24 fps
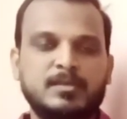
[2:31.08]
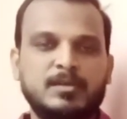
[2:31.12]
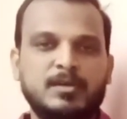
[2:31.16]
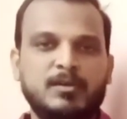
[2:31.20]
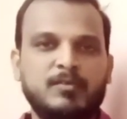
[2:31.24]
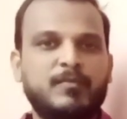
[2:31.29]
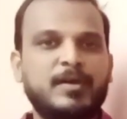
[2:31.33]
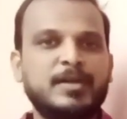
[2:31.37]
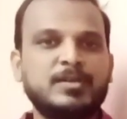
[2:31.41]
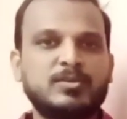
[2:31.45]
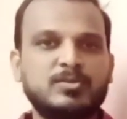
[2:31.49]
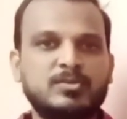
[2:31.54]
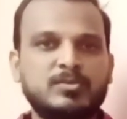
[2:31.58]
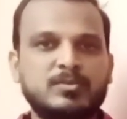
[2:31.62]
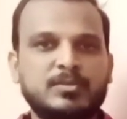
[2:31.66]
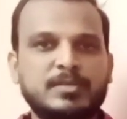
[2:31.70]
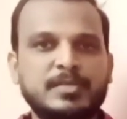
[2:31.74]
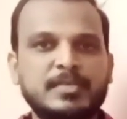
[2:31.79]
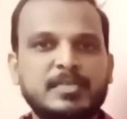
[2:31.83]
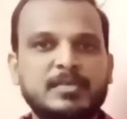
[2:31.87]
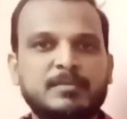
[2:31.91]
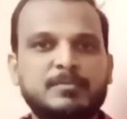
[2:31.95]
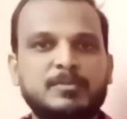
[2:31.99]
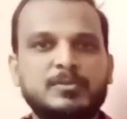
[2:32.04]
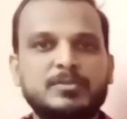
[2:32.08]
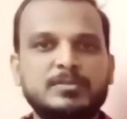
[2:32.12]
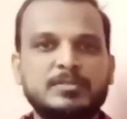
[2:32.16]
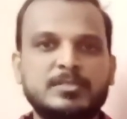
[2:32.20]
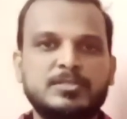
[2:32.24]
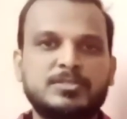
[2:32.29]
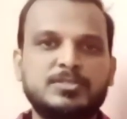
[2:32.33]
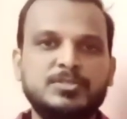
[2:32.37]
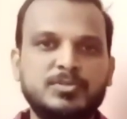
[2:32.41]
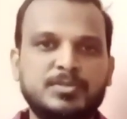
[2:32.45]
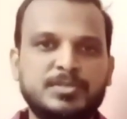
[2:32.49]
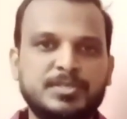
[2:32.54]
Why do you read about this
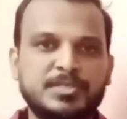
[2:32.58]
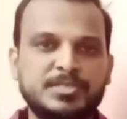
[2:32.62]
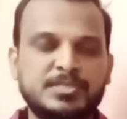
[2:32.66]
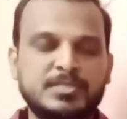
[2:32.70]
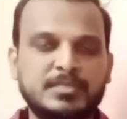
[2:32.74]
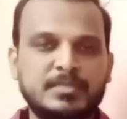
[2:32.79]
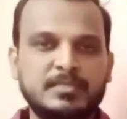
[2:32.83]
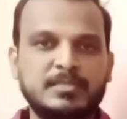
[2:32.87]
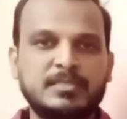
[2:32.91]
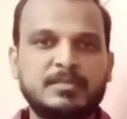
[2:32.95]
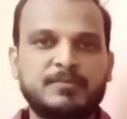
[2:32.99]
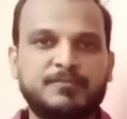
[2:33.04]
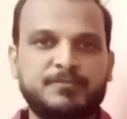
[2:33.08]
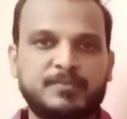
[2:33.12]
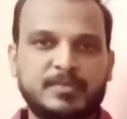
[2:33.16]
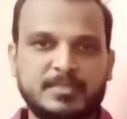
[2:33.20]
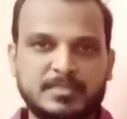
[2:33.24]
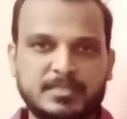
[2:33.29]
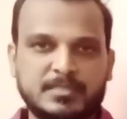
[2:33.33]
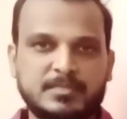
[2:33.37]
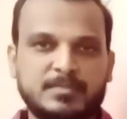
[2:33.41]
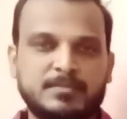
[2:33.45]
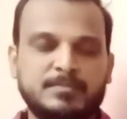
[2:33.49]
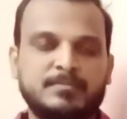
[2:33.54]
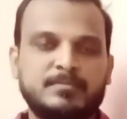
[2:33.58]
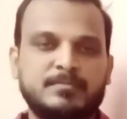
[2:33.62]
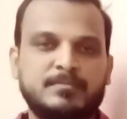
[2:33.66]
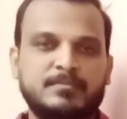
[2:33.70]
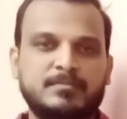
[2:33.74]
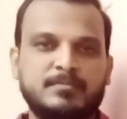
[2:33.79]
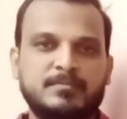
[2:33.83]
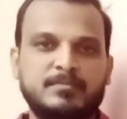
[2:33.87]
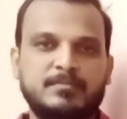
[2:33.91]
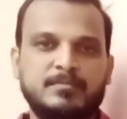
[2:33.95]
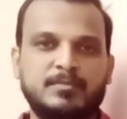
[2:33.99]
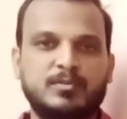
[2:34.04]
nutrition in the first?
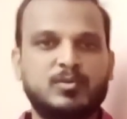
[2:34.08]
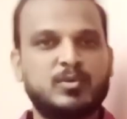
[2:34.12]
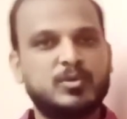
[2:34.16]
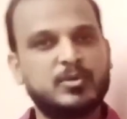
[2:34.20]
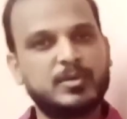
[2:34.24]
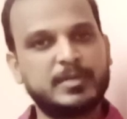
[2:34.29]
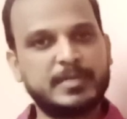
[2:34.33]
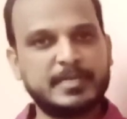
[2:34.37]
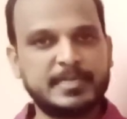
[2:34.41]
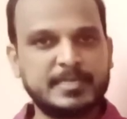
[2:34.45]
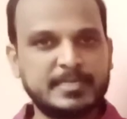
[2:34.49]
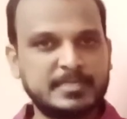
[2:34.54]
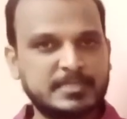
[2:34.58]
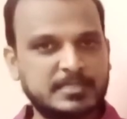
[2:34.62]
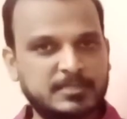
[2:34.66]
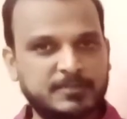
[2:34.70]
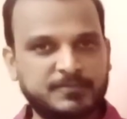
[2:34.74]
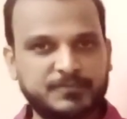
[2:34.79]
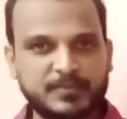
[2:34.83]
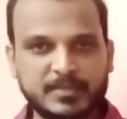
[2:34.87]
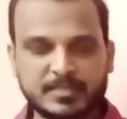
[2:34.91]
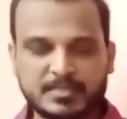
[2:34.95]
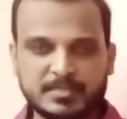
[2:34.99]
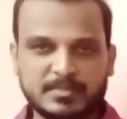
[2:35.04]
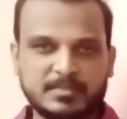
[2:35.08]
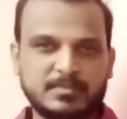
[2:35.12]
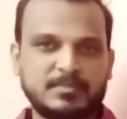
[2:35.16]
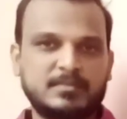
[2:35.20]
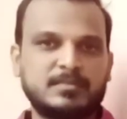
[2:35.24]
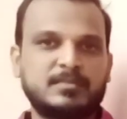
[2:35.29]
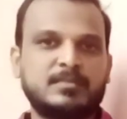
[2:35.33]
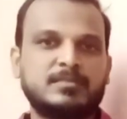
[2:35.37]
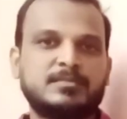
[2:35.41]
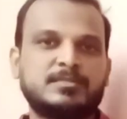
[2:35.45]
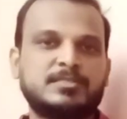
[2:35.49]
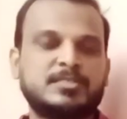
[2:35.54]
No doubt it is in the first
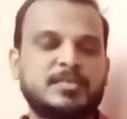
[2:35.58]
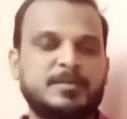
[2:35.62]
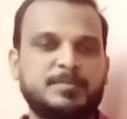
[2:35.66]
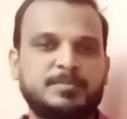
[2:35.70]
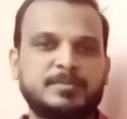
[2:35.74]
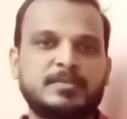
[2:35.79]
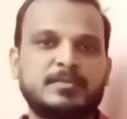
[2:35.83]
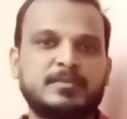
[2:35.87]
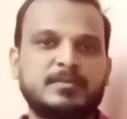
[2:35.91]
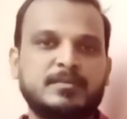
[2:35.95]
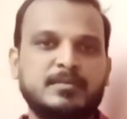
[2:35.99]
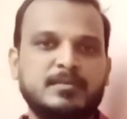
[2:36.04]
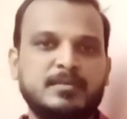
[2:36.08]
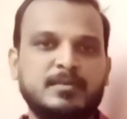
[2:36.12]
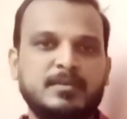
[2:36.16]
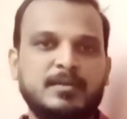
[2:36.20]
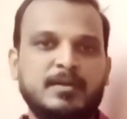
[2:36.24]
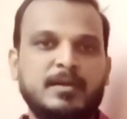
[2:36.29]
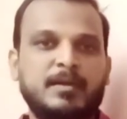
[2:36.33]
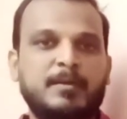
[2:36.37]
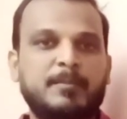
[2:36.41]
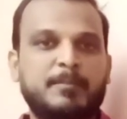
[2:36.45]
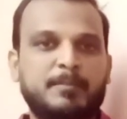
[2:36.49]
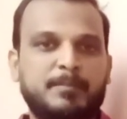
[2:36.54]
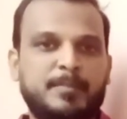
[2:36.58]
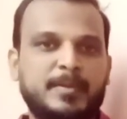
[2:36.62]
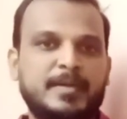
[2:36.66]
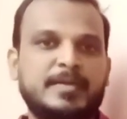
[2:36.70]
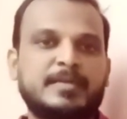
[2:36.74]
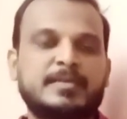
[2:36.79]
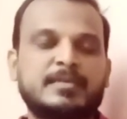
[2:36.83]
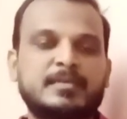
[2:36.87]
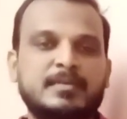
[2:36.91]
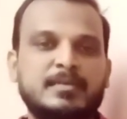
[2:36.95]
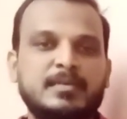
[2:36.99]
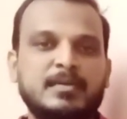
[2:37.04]
chapter,
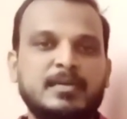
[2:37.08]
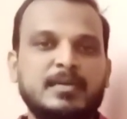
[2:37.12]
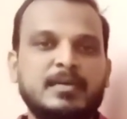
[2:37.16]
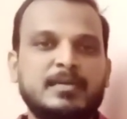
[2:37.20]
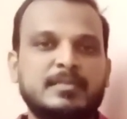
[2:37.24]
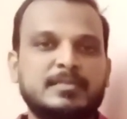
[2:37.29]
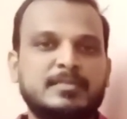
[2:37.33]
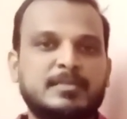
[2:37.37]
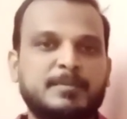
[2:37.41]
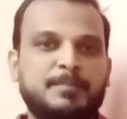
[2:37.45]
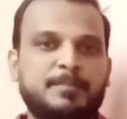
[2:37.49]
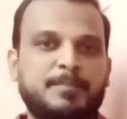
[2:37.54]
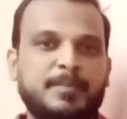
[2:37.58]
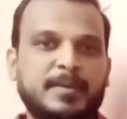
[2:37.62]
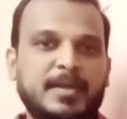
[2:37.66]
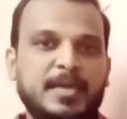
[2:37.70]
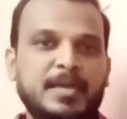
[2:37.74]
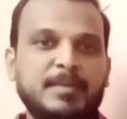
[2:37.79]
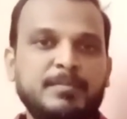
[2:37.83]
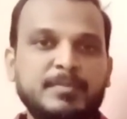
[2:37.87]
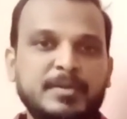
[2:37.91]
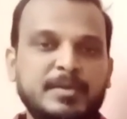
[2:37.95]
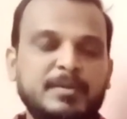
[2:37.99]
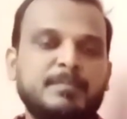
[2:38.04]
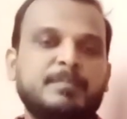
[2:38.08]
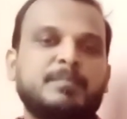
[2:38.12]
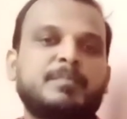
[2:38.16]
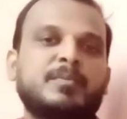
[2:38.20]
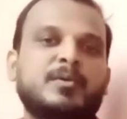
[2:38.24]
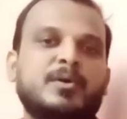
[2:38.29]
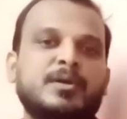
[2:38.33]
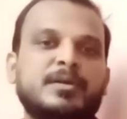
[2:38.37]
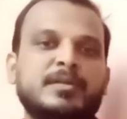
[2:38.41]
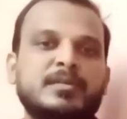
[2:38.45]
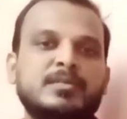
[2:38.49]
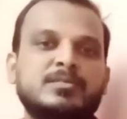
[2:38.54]
but the prime
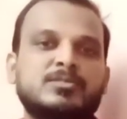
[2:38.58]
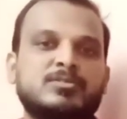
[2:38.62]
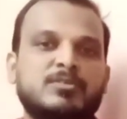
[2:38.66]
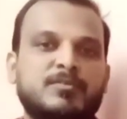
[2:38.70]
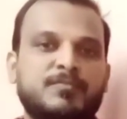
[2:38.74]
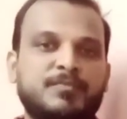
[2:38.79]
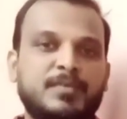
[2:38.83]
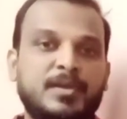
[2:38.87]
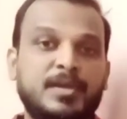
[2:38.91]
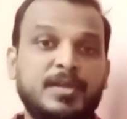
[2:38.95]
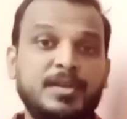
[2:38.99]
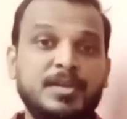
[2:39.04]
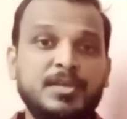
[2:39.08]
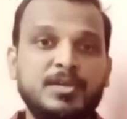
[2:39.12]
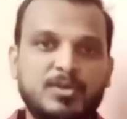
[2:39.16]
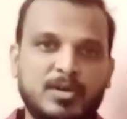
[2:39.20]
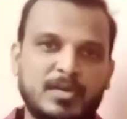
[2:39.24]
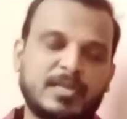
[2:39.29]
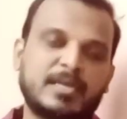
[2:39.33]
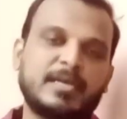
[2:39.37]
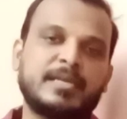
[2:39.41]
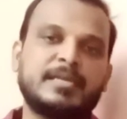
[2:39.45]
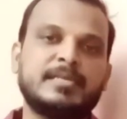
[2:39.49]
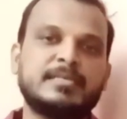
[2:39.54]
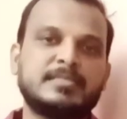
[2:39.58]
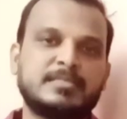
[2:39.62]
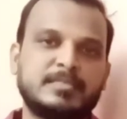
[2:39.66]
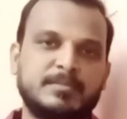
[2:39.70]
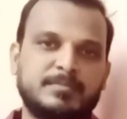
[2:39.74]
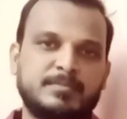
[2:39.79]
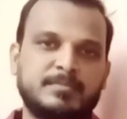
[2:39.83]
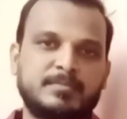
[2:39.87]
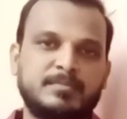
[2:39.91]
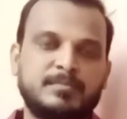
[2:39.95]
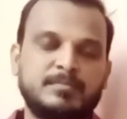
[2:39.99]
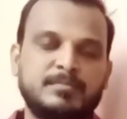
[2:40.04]
importance of any
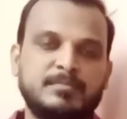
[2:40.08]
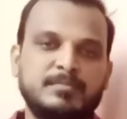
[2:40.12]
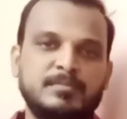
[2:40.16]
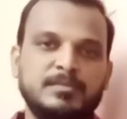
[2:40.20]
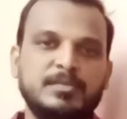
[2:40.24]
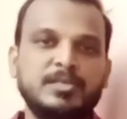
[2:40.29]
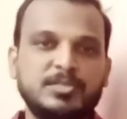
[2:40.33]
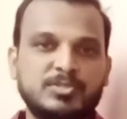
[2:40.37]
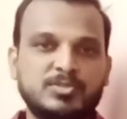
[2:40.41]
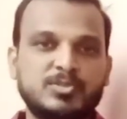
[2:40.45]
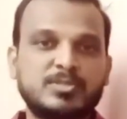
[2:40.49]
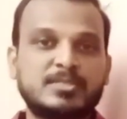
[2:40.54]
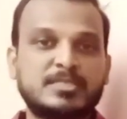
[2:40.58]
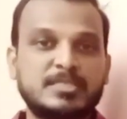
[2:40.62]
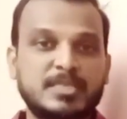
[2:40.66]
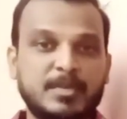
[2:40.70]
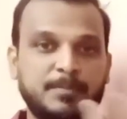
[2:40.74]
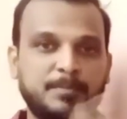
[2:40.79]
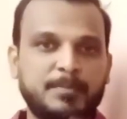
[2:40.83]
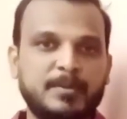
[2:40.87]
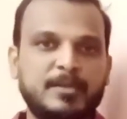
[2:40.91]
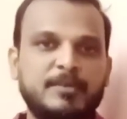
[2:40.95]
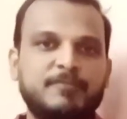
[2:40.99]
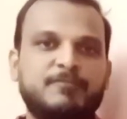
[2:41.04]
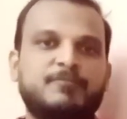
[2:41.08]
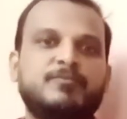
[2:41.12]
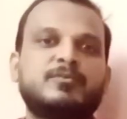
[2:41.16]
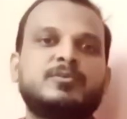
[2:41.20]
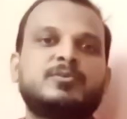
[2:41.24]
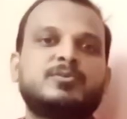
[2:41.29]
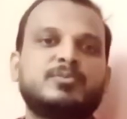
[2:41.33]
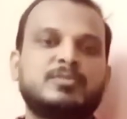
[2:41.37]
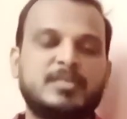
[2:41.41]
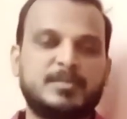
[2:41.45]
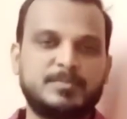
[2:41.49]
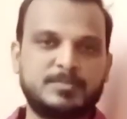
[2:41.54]
organism is to supply food
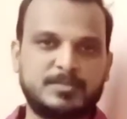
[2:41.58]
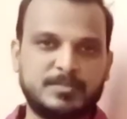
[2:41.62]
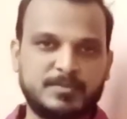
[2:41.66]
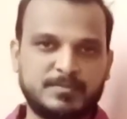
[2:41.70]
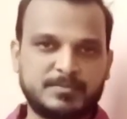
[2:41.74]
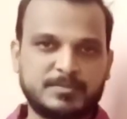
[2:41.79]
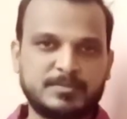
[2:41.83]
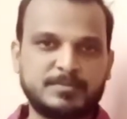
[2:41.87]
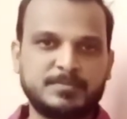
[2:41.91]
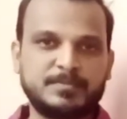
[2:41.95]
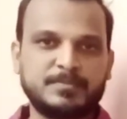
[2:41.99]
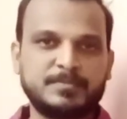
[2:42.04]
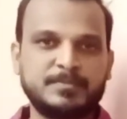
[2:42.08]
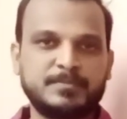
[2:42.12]
to themselves.